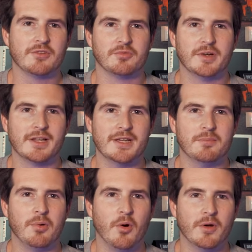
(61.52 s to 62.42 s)
that's really
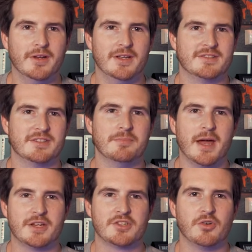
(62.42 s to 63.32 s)
important is to
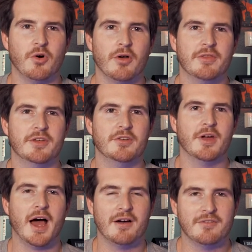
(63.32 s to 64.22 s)
make sure that
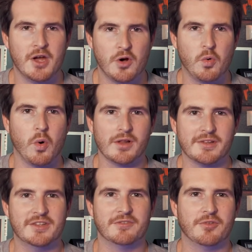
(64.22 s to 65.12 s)
you have
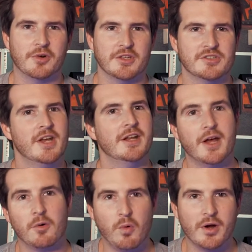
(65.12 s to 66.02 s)
quality footage.
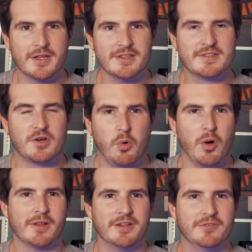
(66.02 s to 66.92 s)
Now, what is
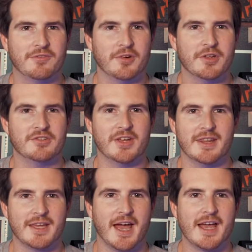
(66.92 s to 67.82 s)
quality footage
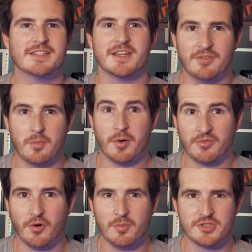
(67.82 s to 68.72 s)
in the case of a
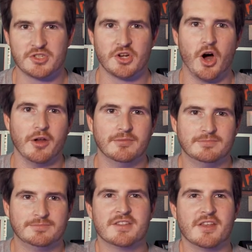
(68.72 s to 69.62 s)
performance shot?
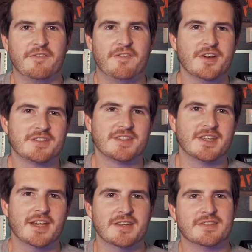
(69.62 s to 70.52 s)
So the first
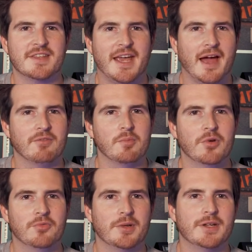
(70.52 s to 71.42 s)
thing is the camera
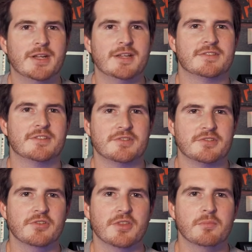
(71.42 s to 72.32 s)
movement needs to
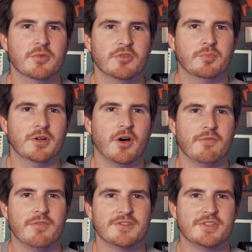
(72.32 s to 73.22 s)
suit the movement
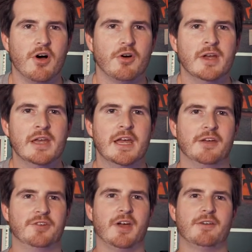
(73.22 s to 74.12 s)
of the song.
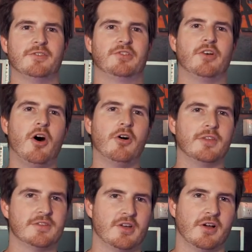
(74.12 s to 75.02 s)
If you have a song
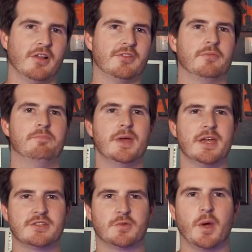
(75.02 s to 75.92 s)
that's got lots of
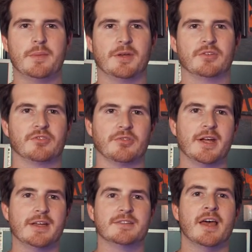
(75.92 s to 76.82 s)
big sweeping
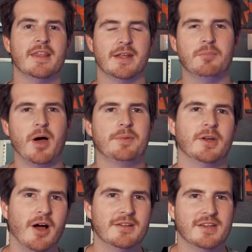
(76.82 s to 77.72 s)
strings, then it might be
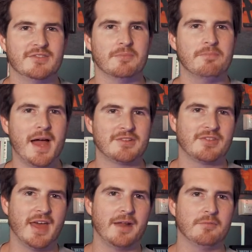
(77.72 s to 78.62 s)
an idea to
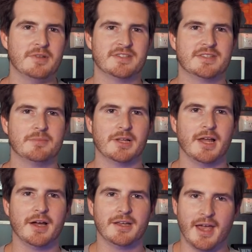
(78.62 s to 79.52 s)
match that with
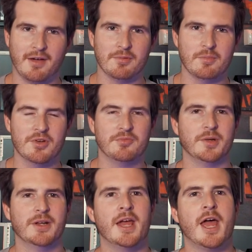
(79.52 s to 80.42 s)
similar camera
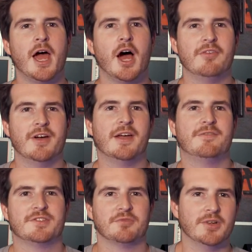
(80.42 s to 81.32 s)
movement. However,
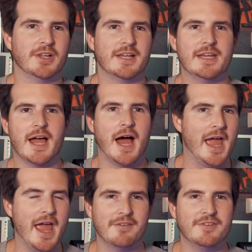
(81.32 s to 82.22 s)
if it's a really
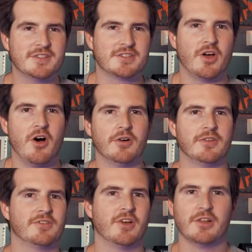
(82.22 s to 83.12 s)
heavy
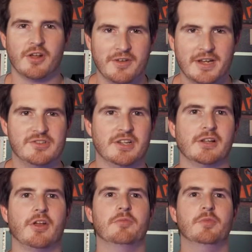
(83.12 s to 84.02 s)
song that's got a lot of energy and
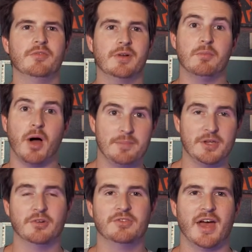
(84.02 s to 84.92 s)
a lot of movement, it might be
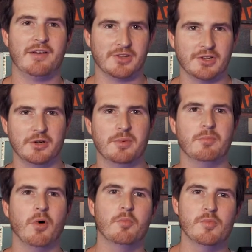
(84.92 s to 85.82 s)
good to have a little bit
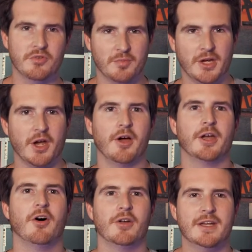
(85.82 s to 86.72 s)
more movement
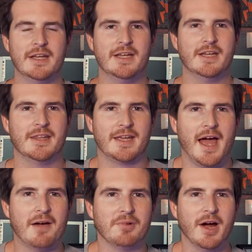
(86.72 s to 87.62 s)
going on in the
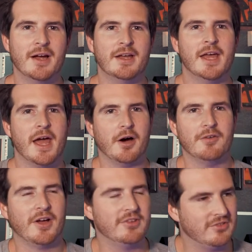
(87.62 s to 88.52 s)
camera.
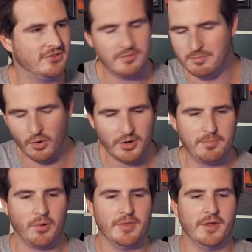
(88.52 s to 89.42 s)
However, more
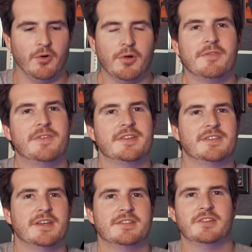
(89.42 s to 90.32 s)
important than all of
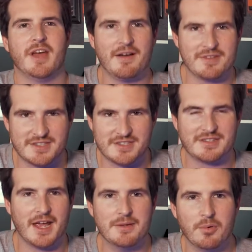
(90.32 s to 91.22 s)
this is that you have a
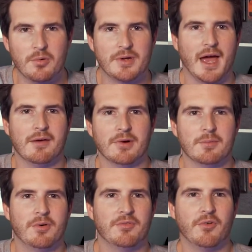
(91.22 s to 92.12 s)
stable
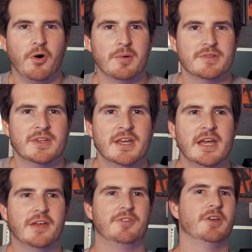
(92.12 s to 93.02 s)
camera performance.
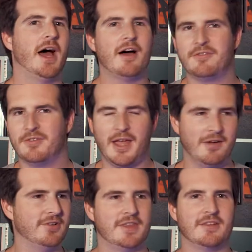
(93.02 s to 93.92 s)
If you have
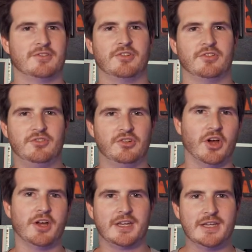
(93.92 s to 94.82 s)
everything that's just
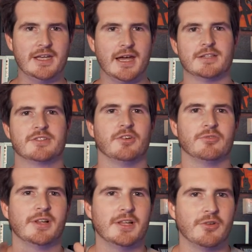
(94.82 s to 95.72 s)
jerky and it's not
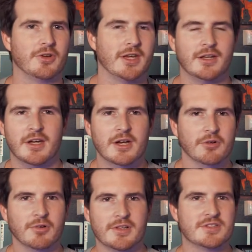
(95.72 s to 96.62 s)
really looking
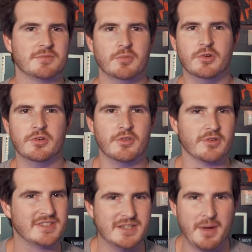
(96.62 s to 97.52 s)
really smooth
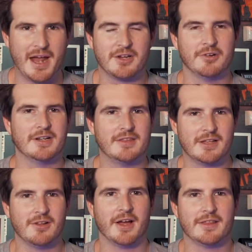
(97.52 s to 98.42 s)
or cinematic or
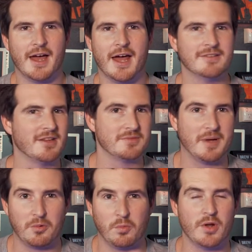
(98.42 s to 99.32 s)
anything like that, it doesn't
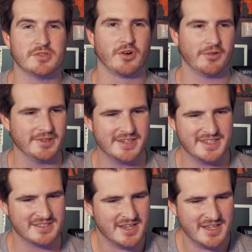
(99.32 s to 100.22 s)
matter what genre it
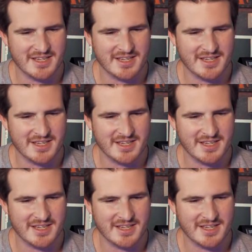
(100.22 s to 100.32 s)
is,